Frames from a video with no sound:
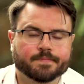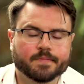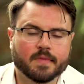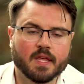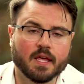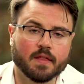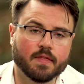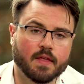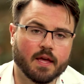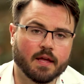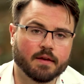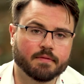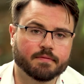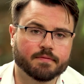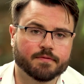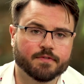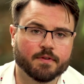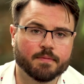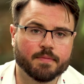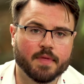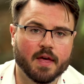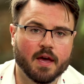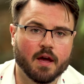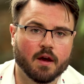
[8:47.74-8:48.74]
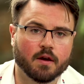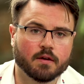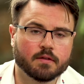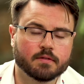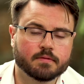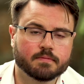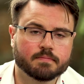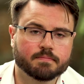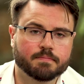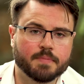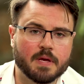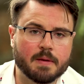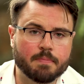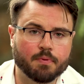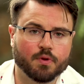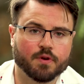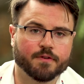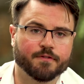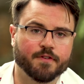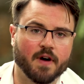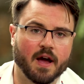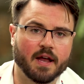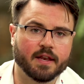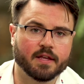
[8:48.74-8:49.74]
And then from there, people
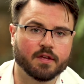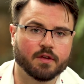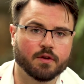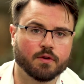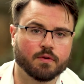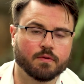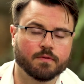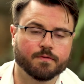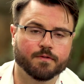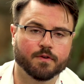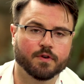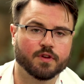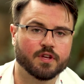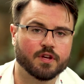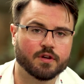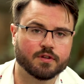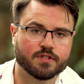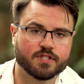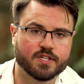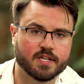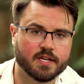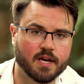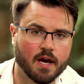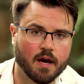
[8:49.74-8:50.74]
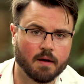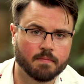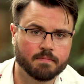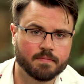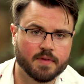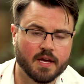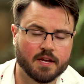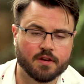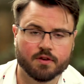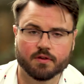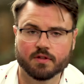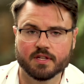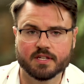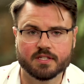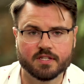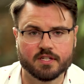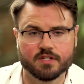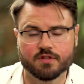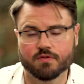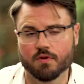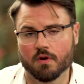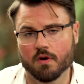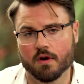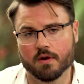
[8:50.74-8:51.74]
are finding you for years to come, and your list
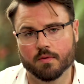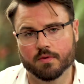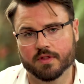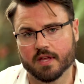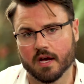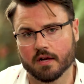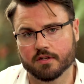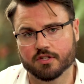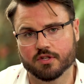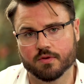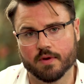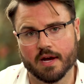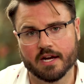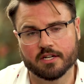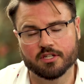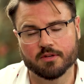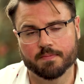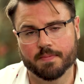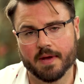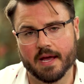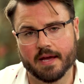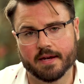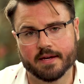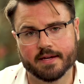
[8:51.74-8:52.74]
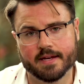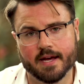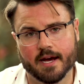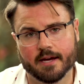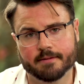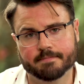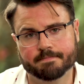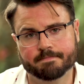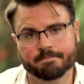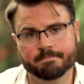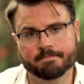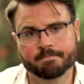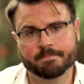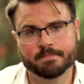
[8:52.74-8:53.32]
is growing without you actually paying a dime.